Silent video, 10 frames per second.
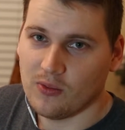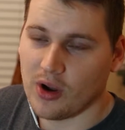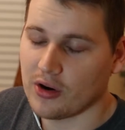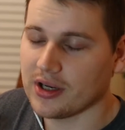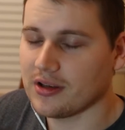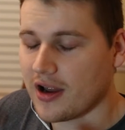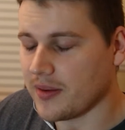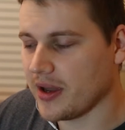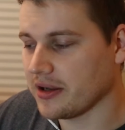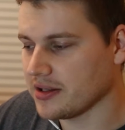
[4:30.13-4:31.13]
We already
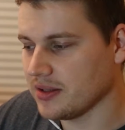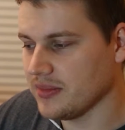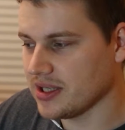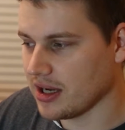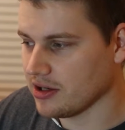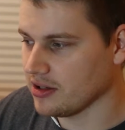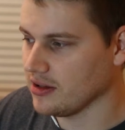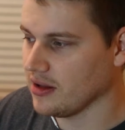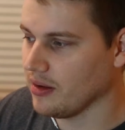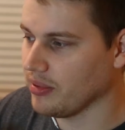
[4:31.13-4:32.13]
talked about customization
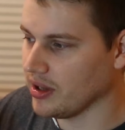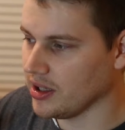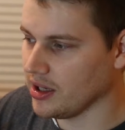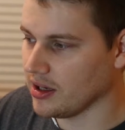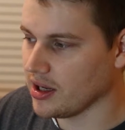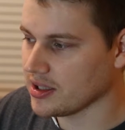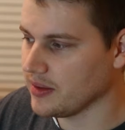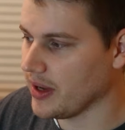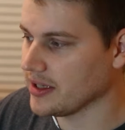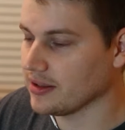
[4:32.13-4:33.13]
and the ability to
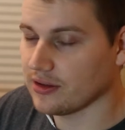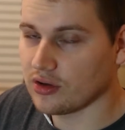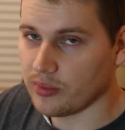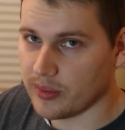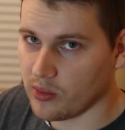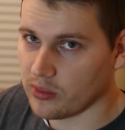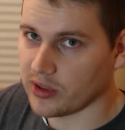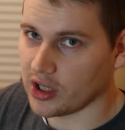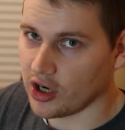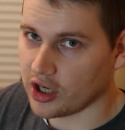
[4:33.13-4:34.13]
customize a little bit more
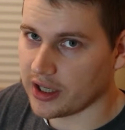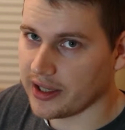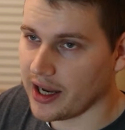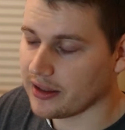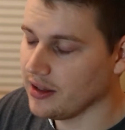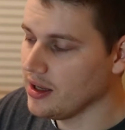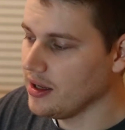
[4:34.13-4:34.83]
with an architect.